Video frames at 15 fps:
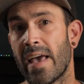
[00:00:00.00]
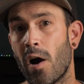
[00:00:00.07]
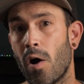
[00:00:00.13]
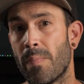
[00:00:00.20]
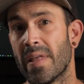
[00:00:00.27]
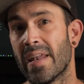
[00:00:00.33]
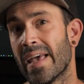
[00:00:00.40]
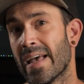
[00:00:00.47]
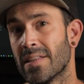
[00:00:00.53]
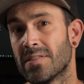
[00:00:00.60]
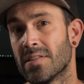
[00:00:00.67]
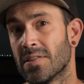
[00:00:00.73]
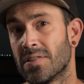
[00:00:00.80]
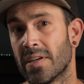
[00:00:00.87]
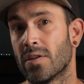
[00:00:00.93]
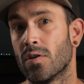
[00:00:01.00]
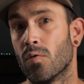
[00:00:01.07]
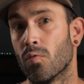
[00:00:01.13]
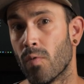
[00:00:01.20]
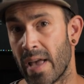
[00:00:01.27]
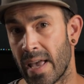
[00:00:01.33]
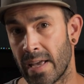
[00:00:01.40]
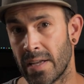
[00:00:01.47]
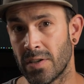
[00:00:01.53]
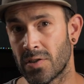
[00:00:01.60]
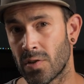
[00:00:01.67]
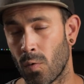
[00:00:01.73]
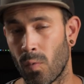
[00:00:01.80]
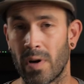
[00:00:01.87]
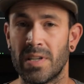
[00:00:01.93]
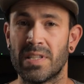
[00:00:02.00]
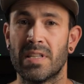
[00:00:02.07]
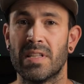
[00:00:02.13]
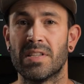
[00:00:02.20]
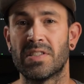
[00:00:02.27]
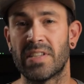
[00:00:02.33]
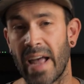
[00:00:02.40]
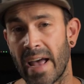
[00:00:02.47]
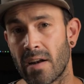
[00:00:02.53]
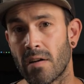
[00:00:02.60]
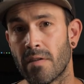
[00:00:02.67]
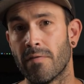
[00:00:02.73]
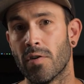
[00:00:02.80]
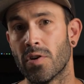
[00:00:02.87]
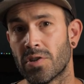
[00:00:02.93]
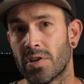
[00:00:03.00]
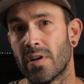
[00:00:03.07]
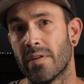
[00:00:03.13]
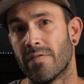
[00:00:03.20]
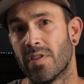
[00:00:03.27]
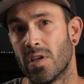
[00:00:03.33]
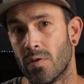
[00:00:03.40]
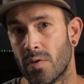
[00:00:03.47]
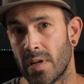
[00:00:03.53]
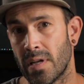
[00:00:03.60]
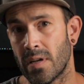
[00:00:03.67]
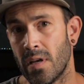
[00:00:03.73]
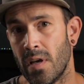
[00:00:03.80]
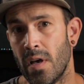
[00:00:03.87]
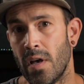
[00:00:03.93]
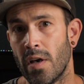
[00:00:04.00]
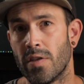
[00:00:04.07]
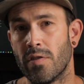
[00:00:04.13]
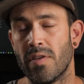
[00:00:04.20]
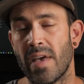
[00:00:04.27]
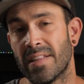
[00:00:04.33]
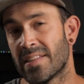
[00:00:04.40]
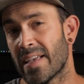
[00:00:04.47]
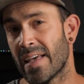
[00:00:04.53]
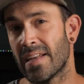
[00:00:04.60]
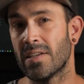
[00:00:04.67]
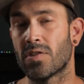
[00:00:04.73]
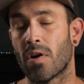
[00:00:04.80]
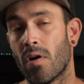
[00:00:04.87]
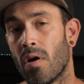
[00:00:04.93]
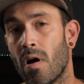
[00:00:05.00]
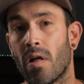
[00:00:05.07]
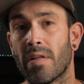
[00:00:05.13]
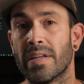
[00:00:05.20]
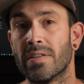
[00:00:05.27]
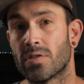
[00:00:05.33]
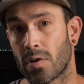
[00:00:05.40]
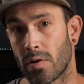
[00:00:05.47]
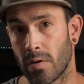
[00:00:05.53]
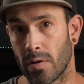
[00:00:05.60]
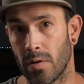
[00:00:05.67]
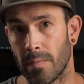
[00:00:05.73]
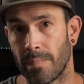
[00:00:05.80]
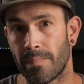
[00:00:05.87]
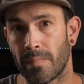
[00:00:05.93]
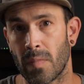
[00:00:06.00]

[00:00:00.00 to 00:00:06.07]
help enhance the signal range, whereas in the standard version of the unit, the antennas are all internal.